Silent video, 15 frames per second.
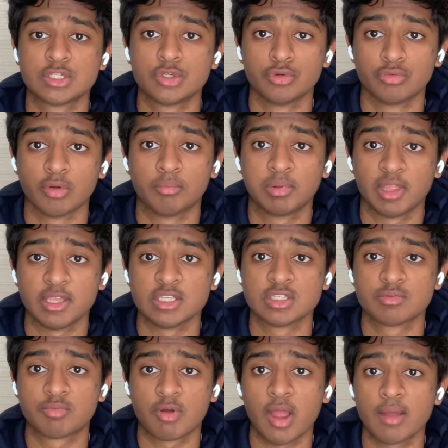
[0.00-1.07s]
to replace
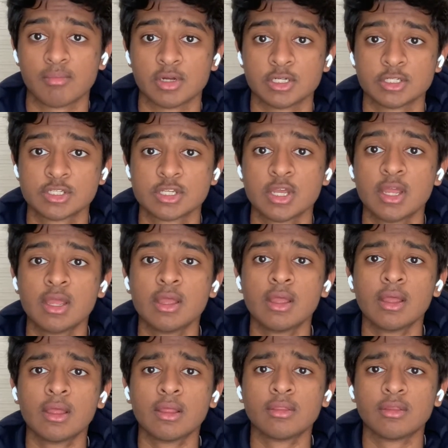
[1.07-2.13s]
primers,
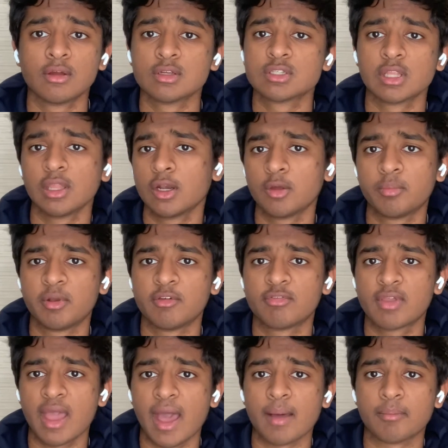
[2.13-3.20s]
there is a little bit of
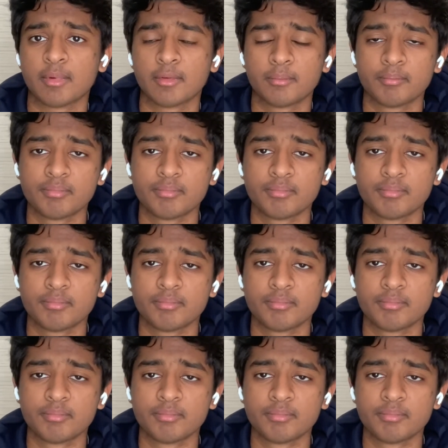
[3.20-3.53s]
gap.